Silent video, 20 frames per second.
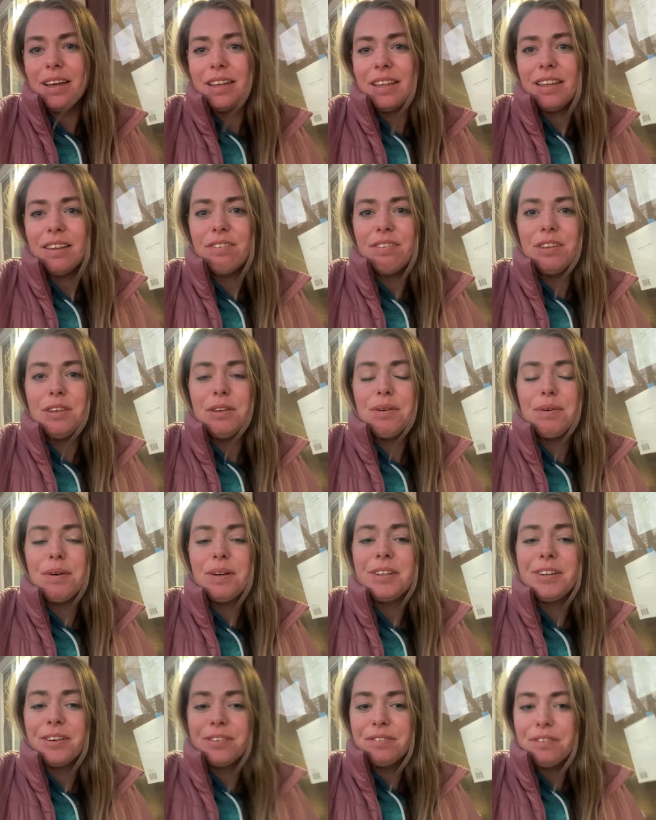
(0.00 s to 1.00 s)
If you
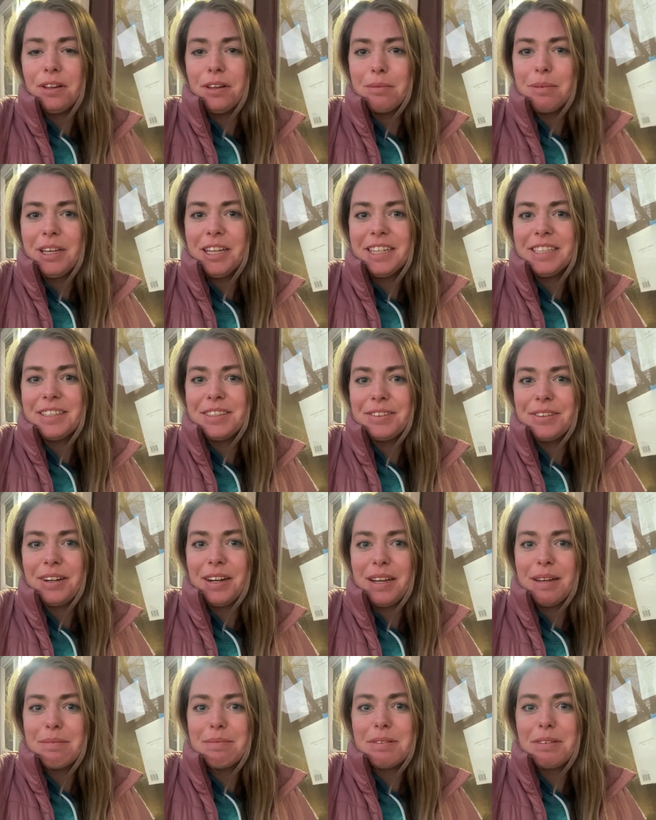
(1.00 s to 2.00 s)
don't follow me on
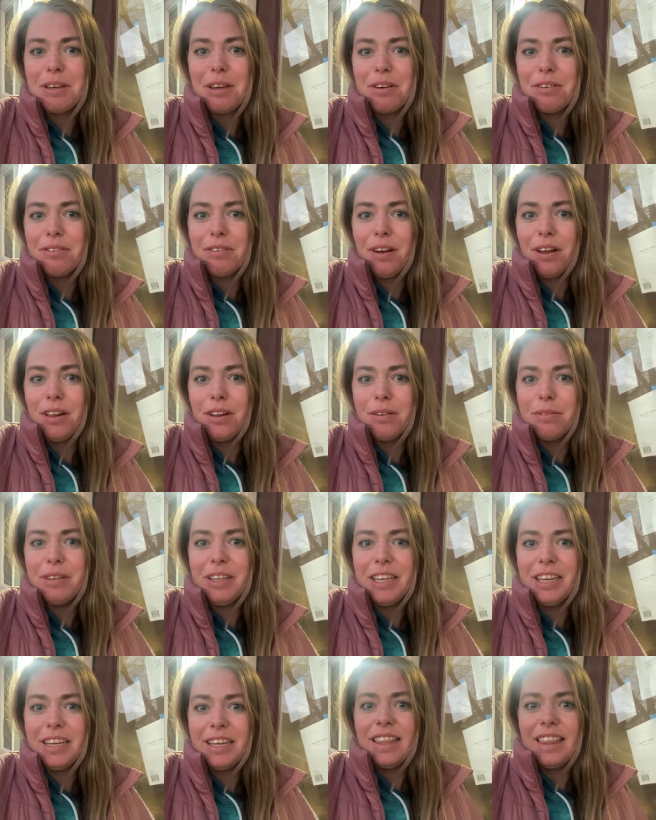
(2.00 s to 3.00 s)
Instagram, go follow
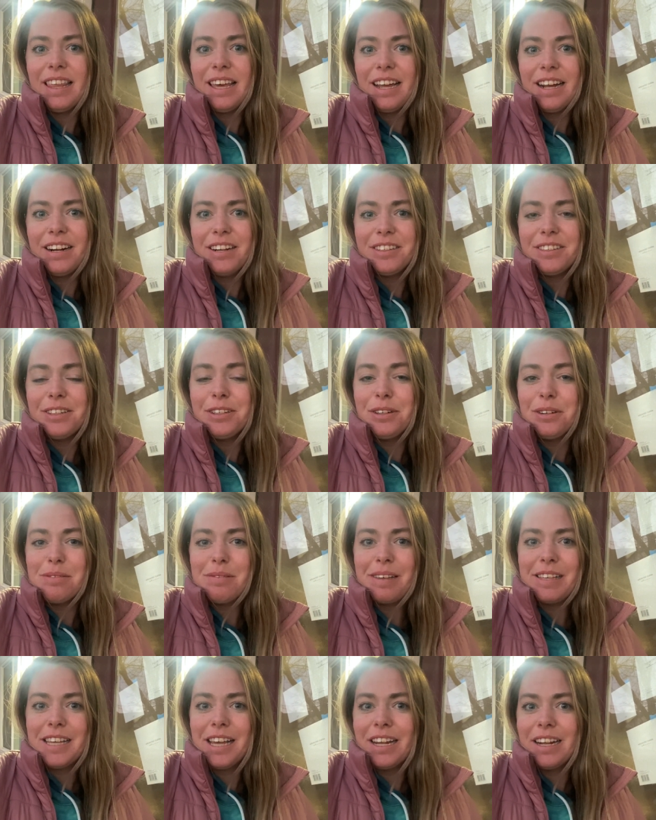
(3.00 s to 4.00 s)
me there so you don't
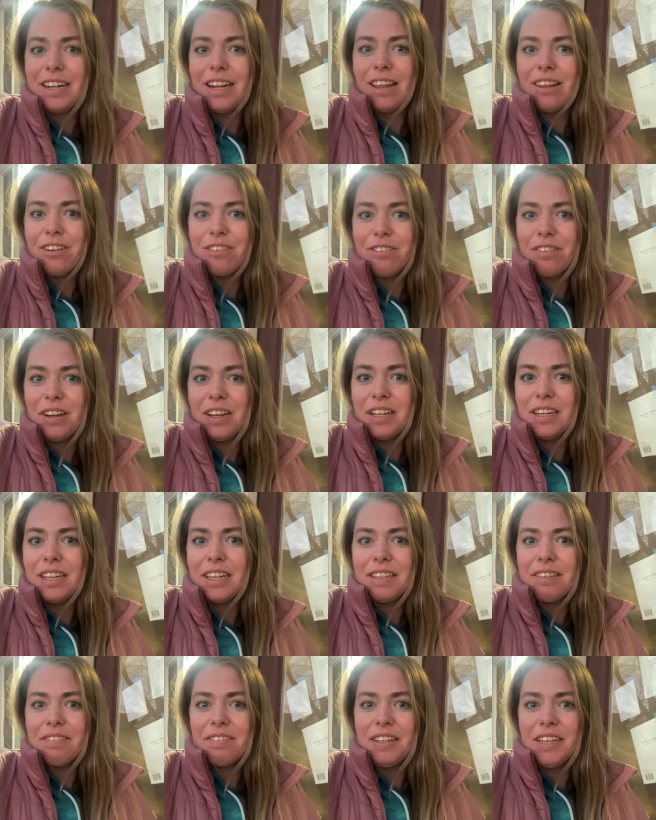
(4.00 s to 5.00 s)
miss out on other fun
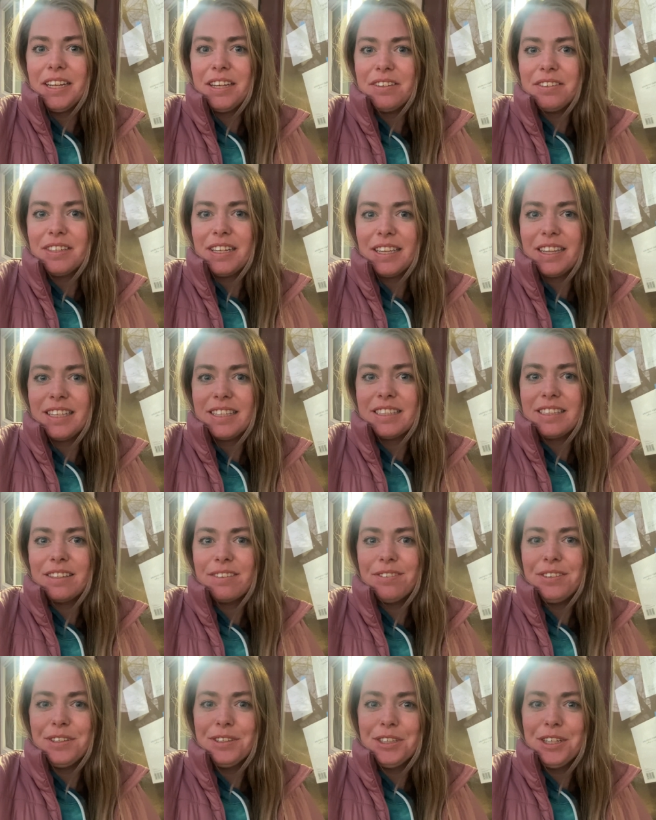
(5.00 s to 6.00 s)
videos like this in the
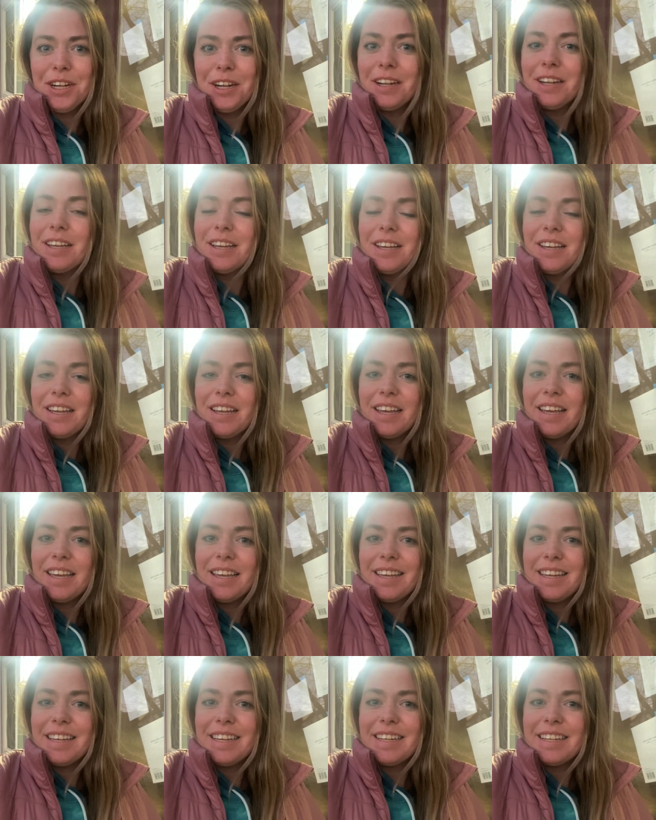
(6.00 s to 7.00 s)
future.
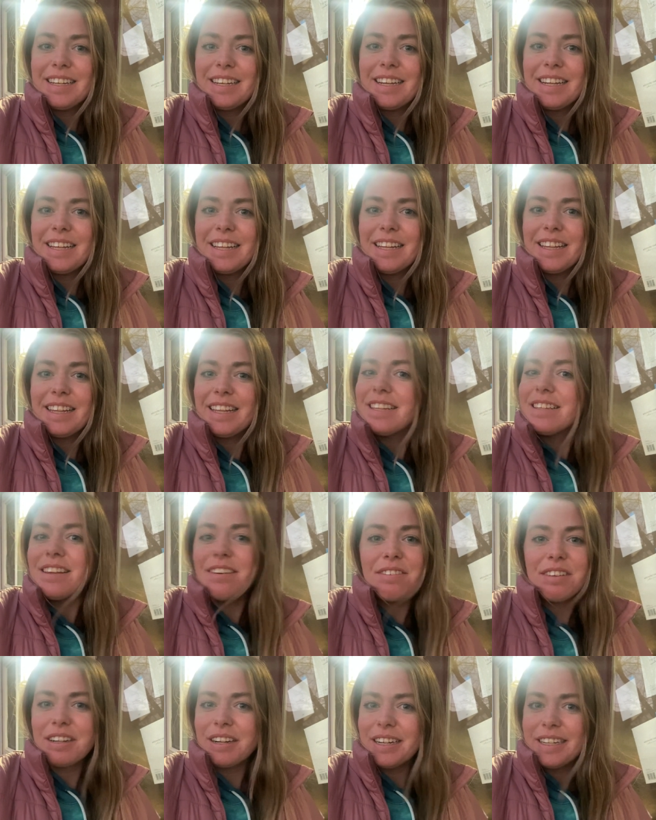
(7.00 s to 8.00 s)
And let's
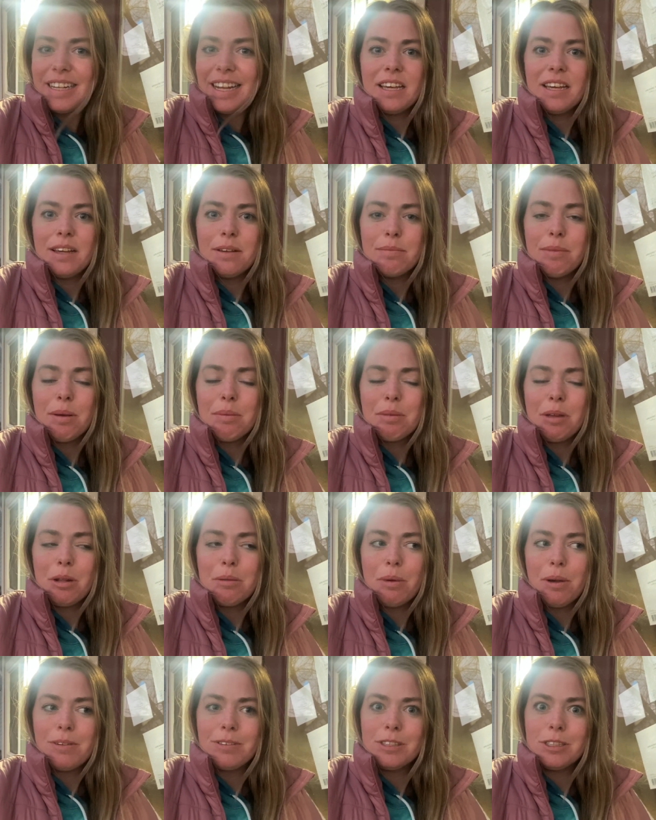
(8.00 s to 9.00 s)
have a great day. Um, I'm going
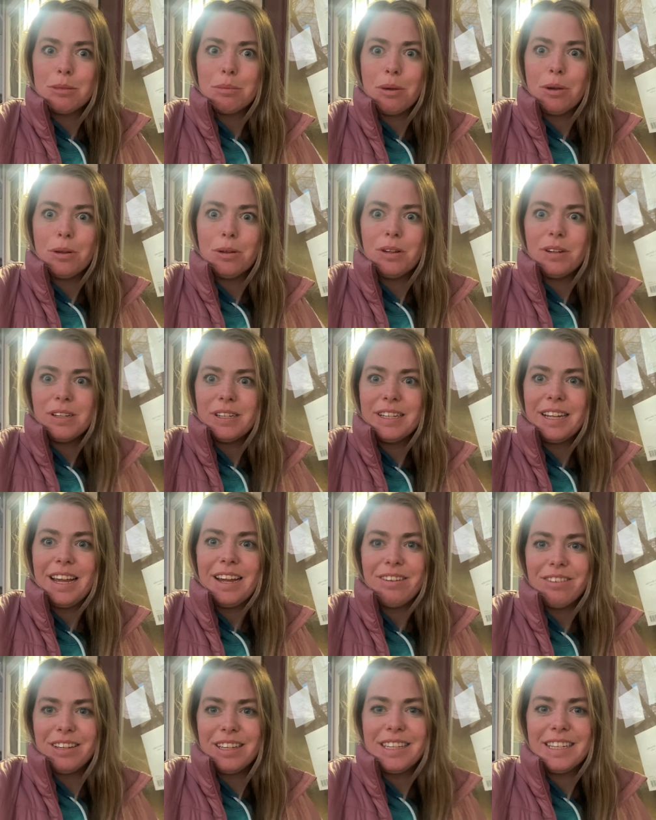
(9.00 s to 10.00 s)
to post a poll
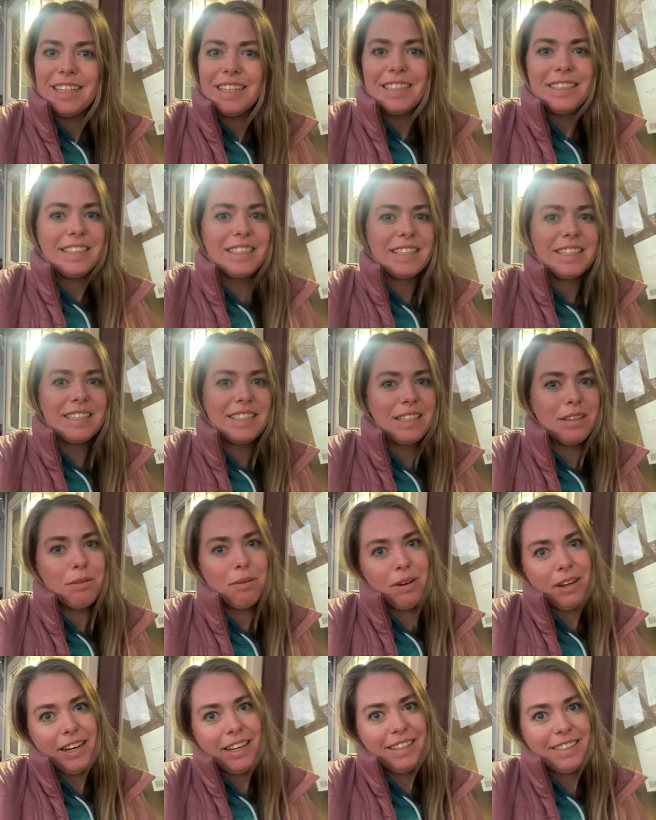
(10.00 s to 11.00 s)
now and then see
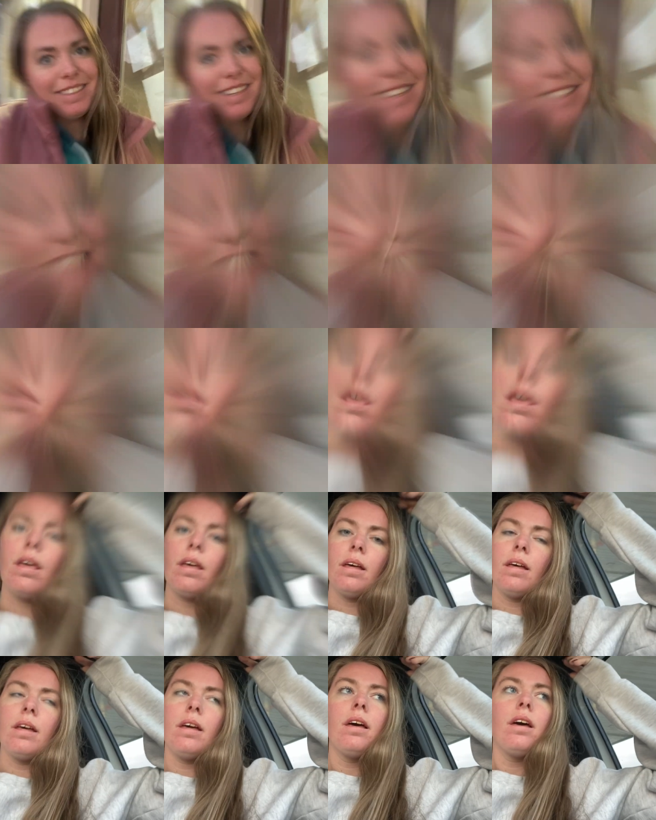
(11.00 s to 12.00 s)
what it says and I'll share
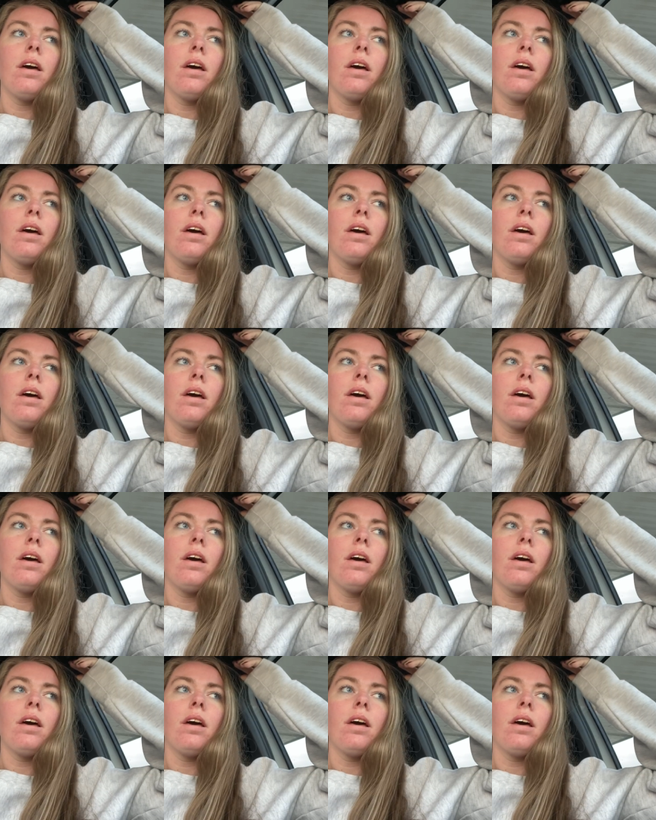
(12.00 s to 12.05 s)
that.